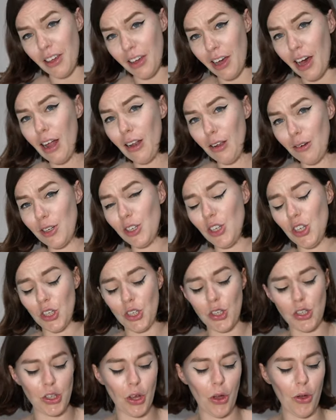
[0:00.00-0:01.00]
The color is
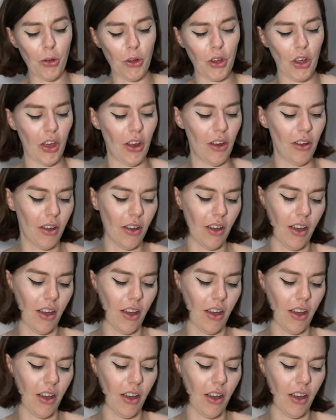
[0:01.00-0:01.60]
just so good.